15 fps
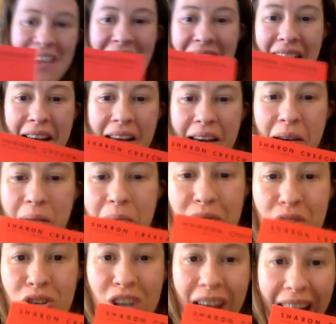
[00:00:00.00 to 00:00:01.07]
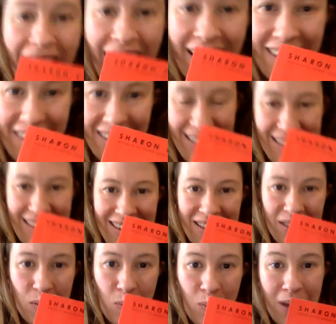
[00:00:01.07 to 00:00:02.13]
Jack
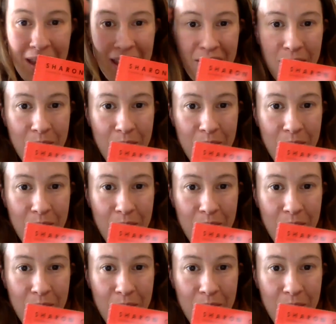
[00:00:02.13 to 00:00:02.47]
is with